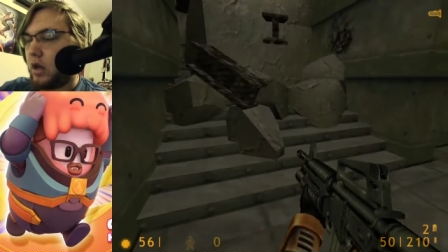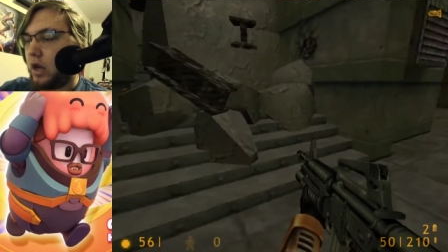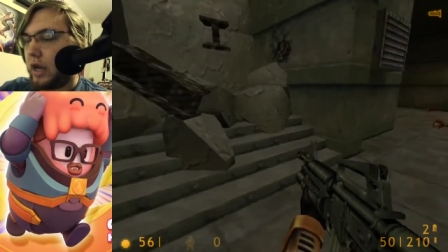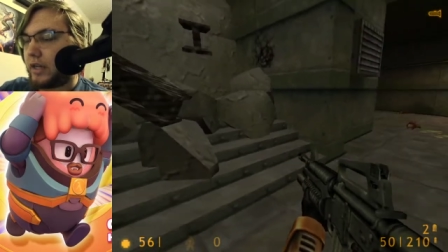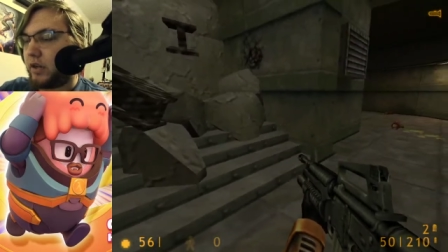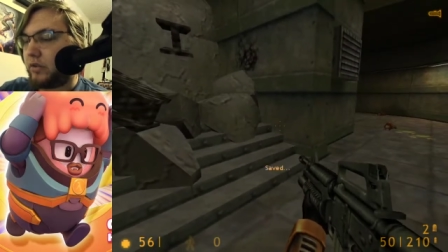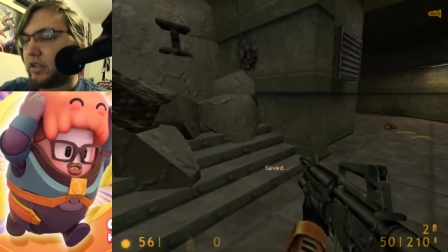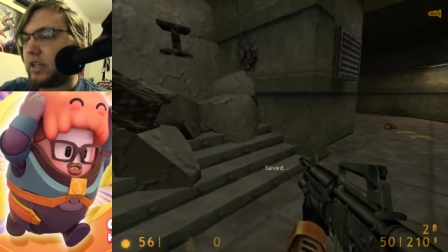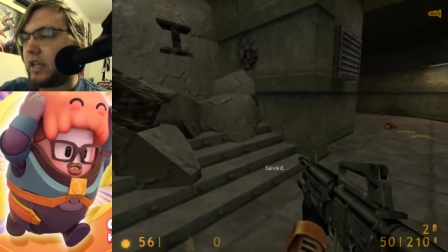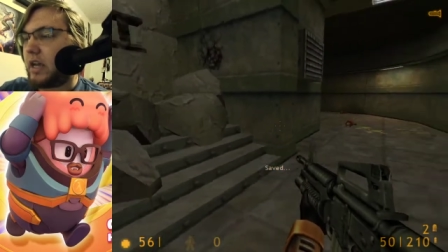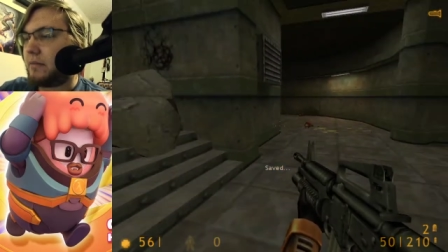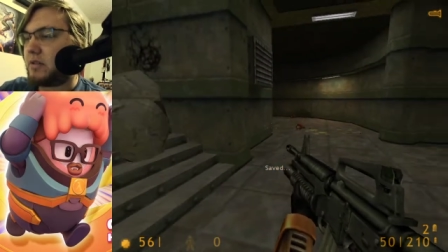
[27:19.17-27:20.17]
I don't think he
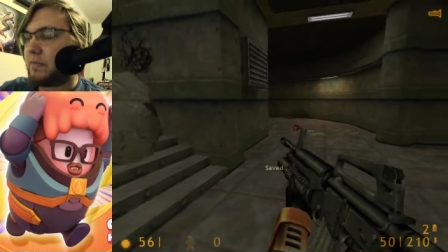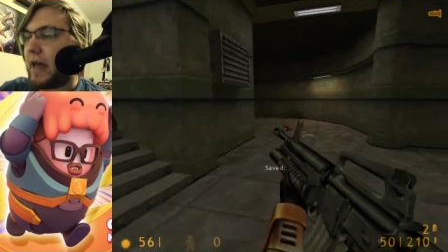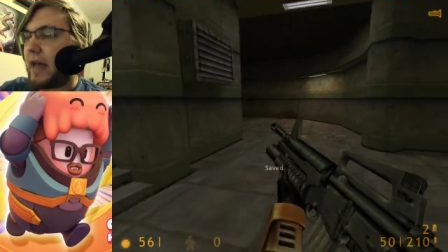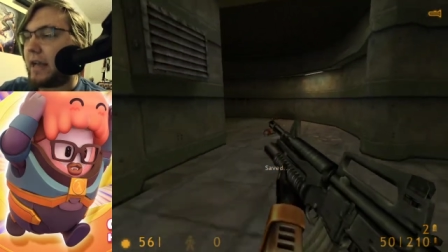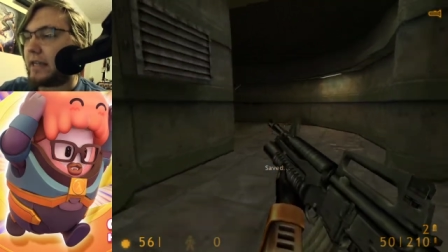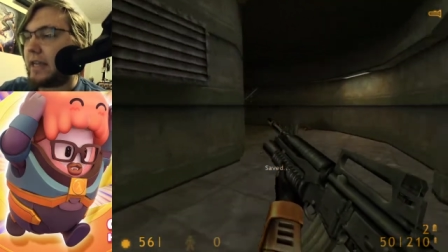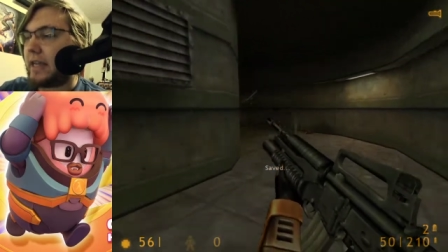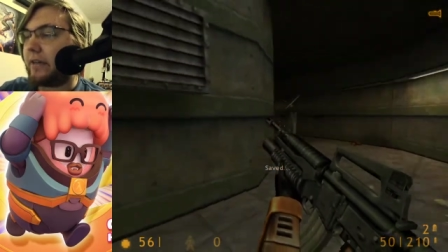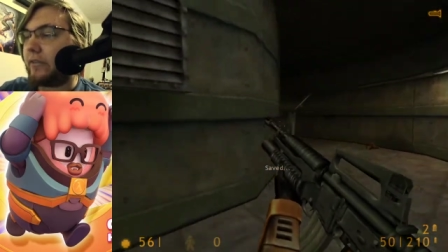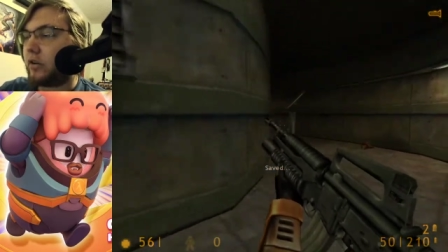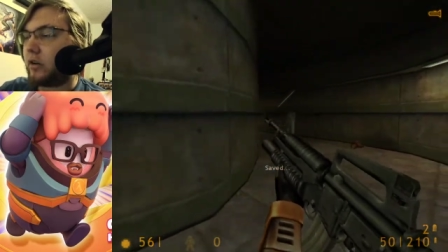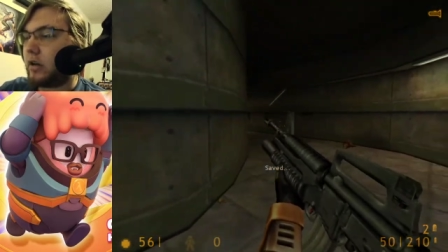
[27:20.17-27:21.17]
comes back
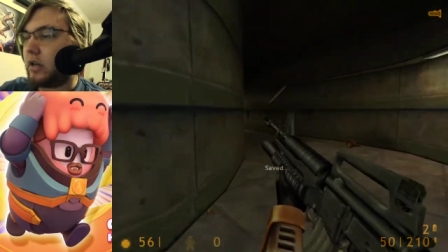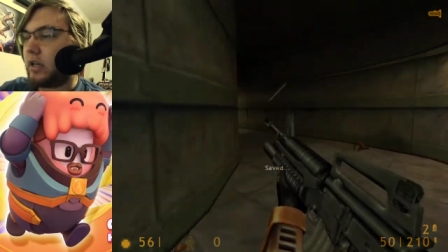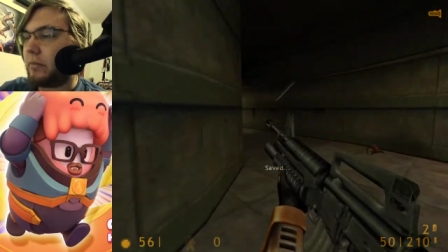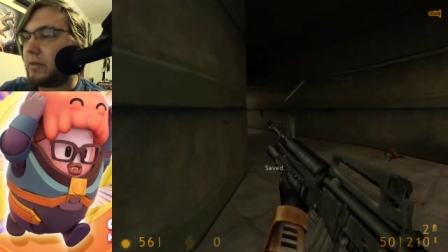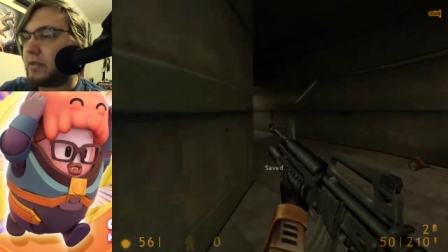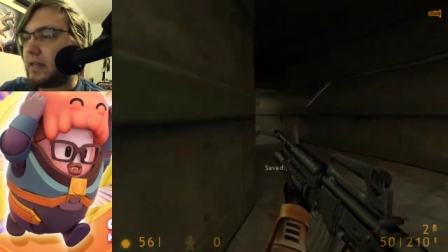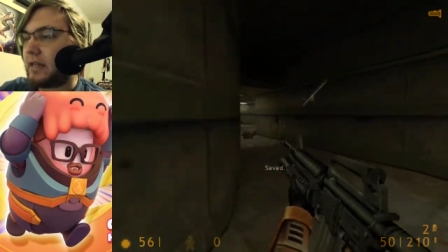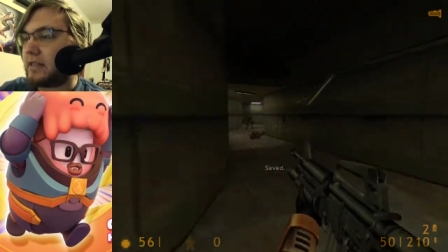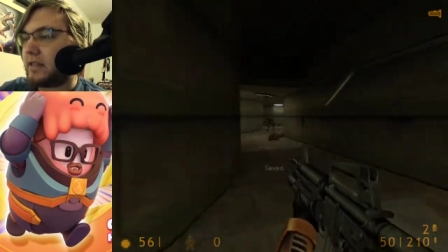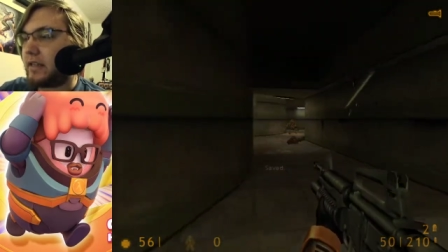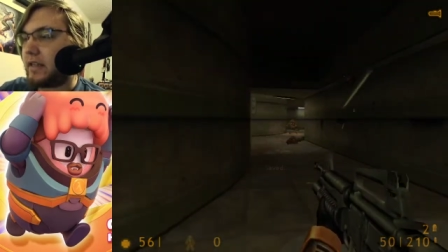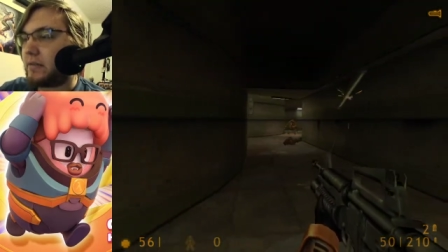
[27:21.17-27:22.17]
ever, uh, besides
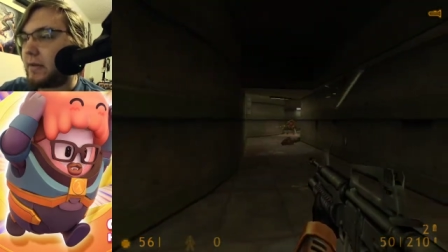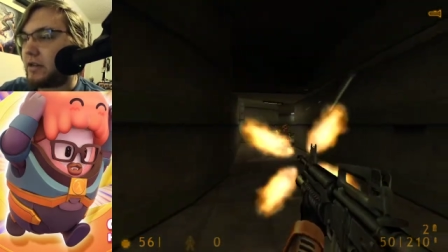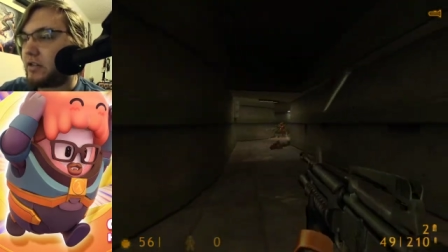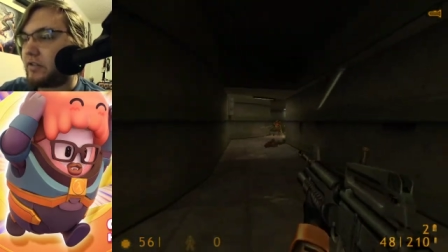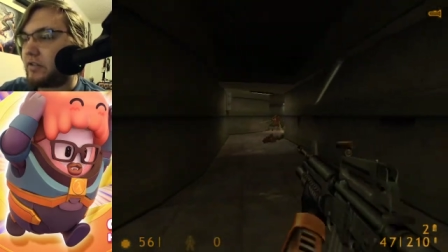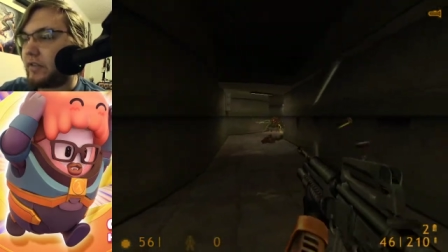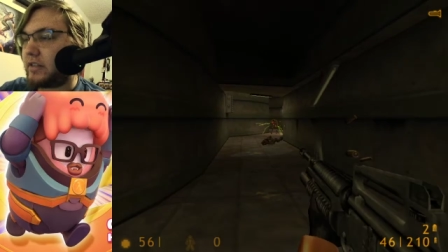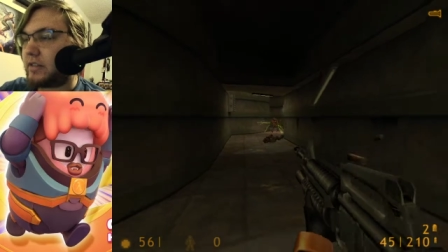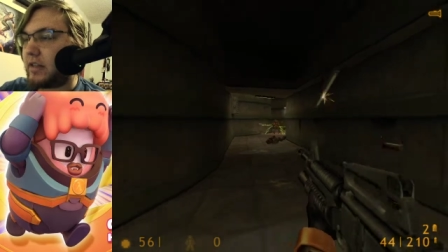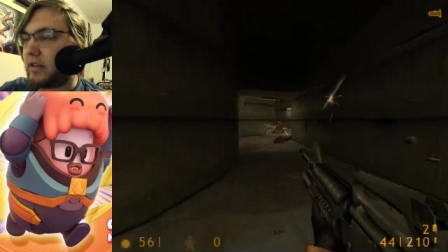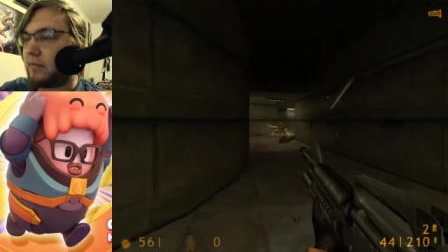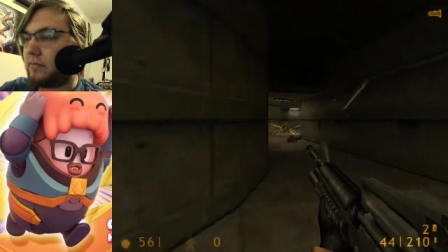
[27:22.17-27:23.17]
in the expansions for
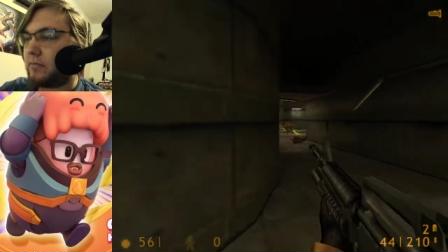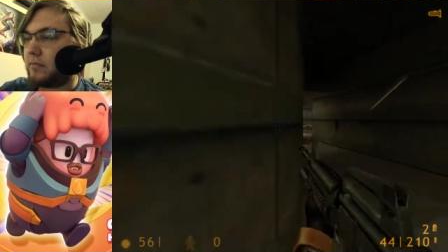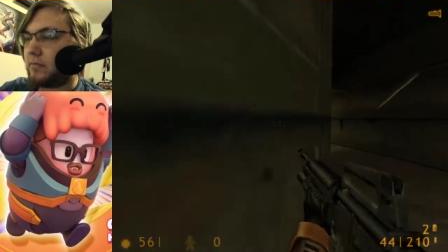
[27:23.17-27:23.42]
this game.